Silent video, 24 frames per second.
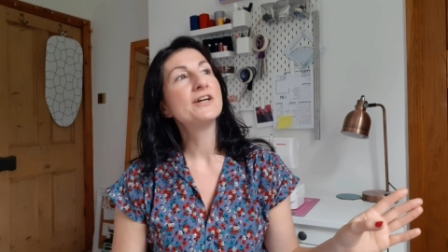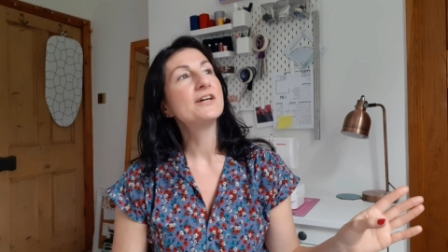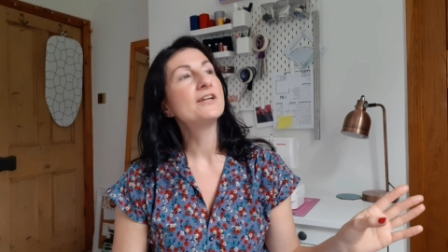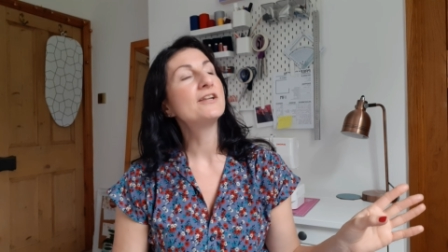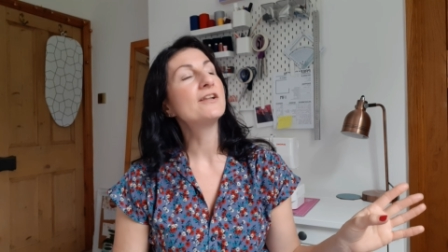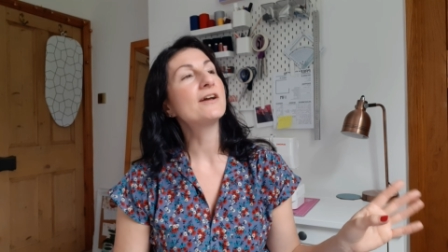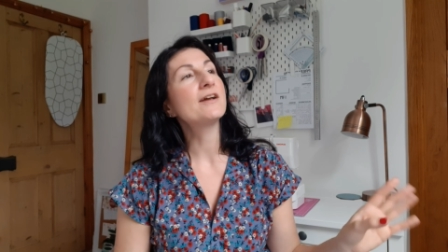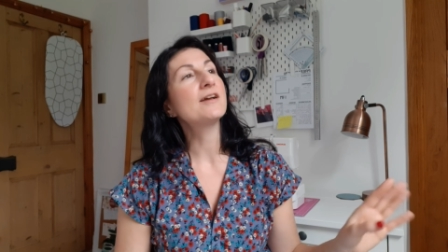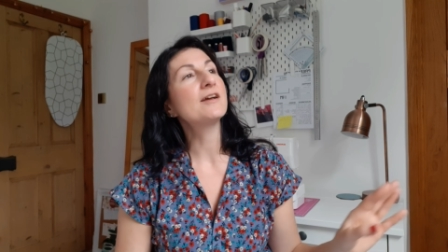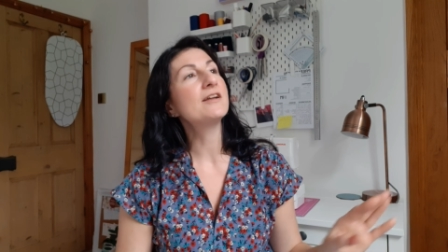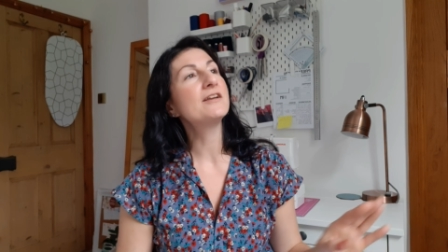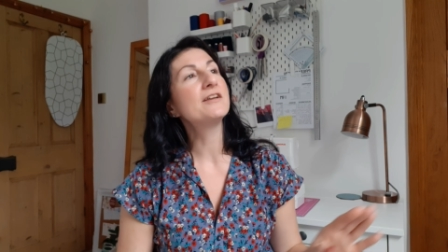
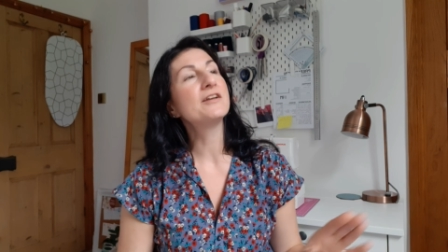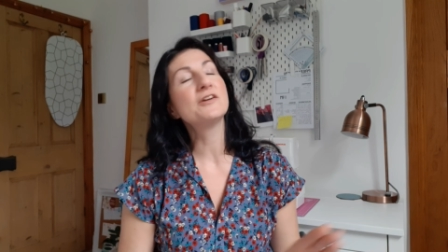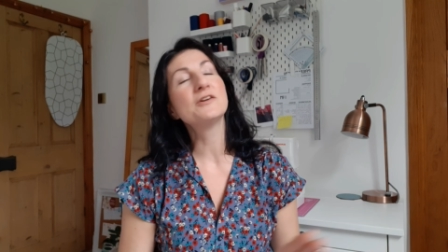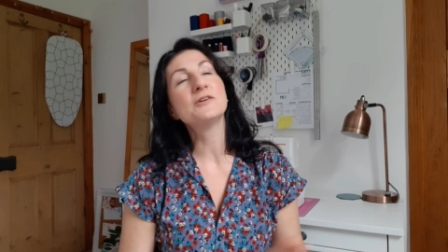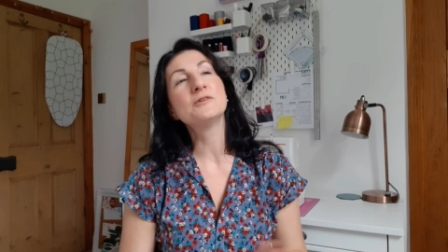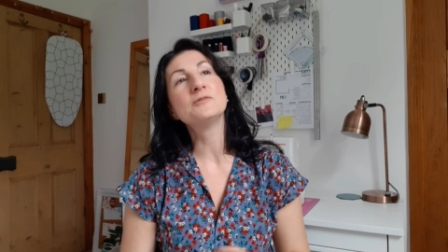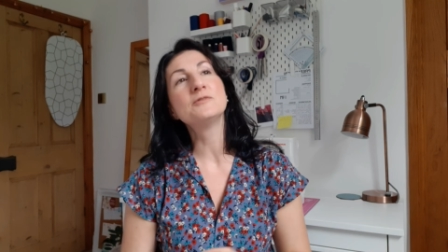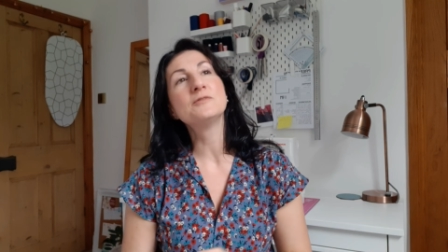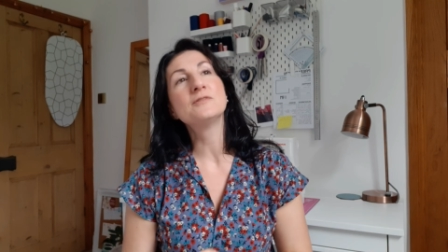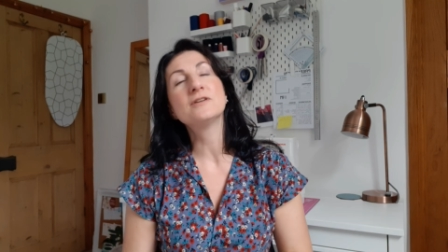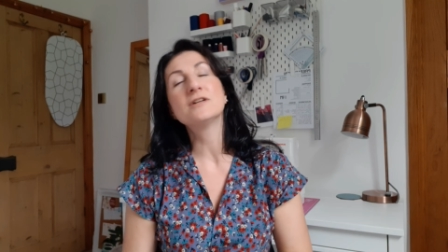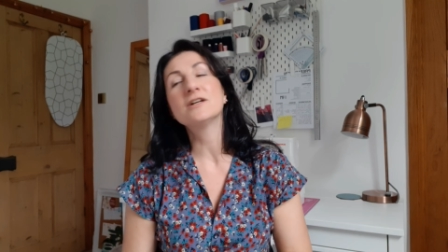like, I
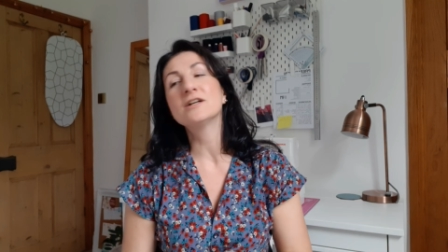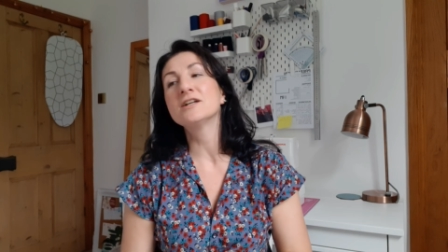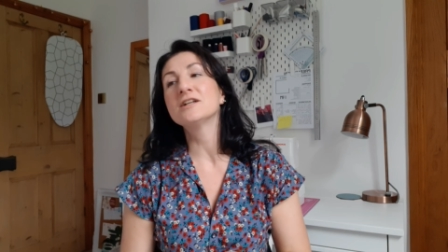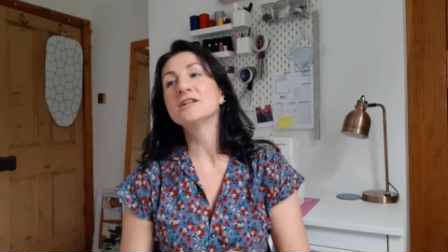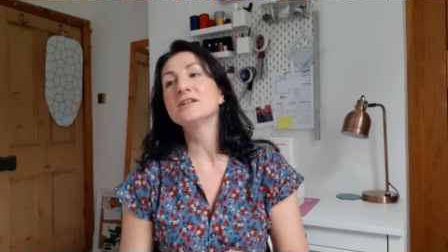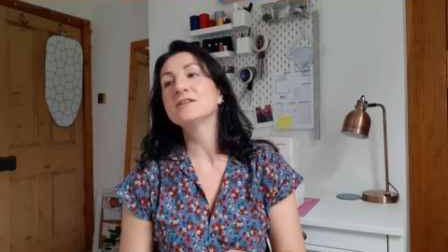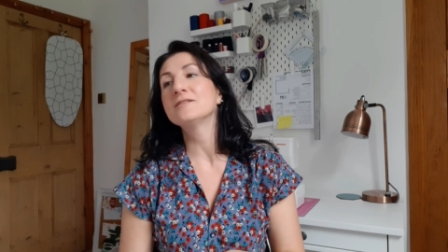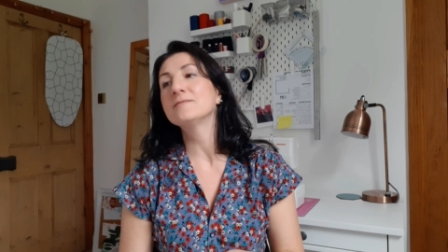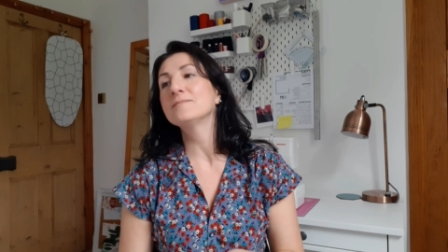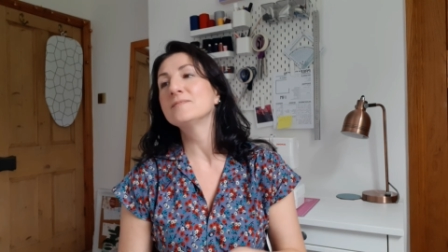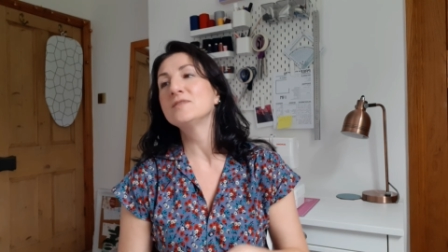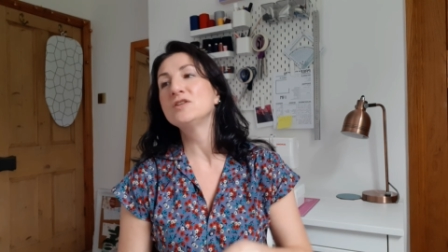know,
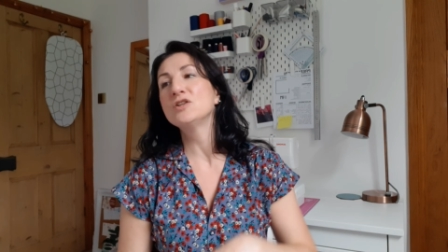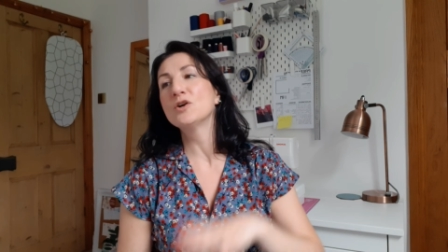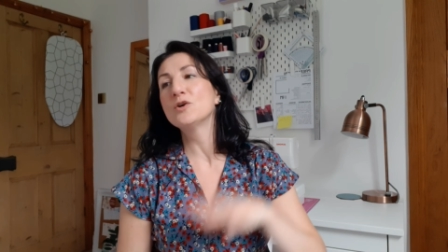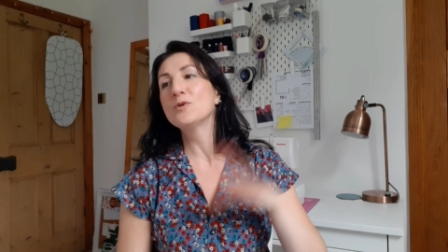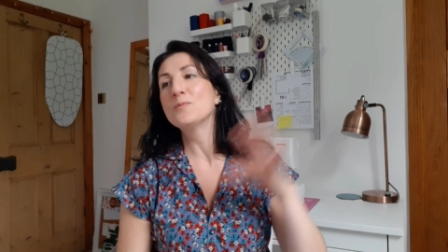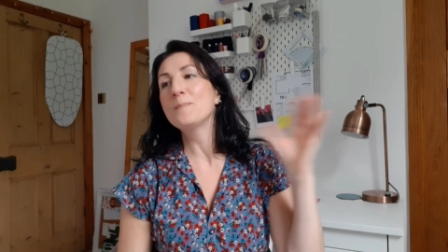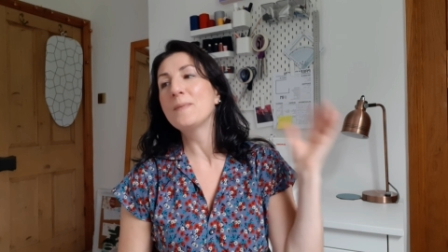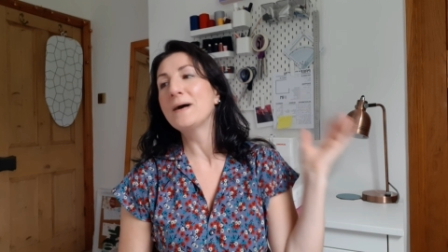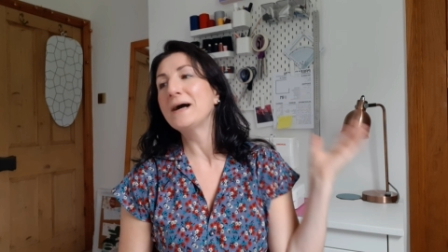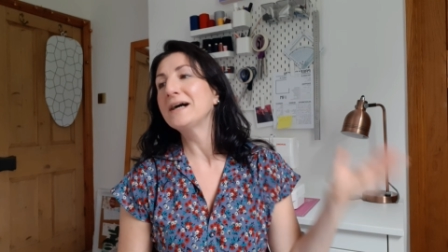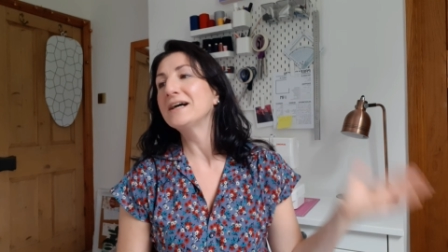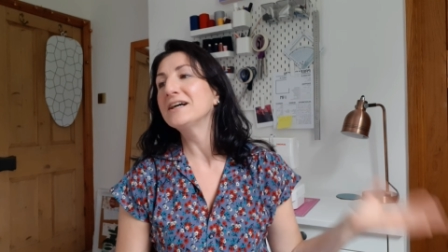a
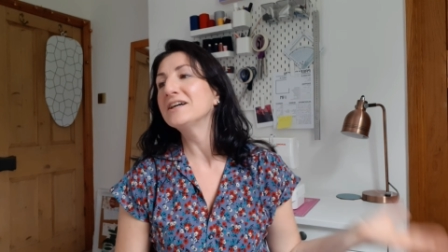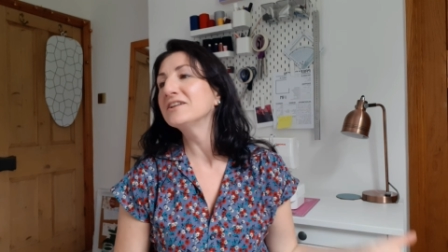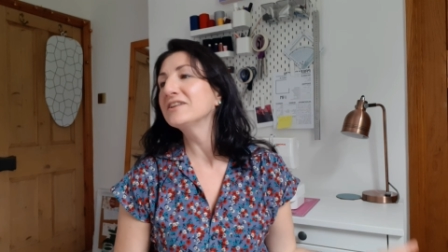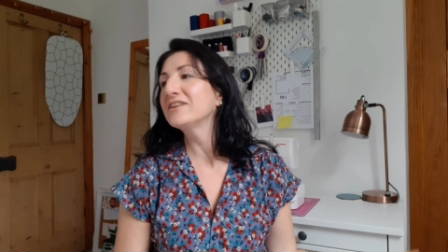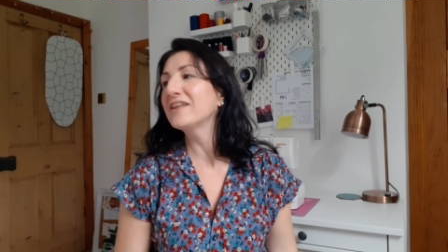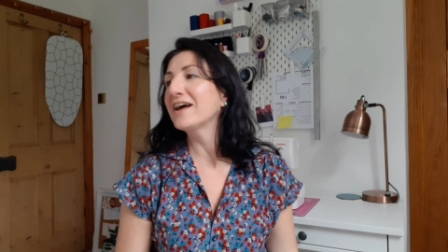young man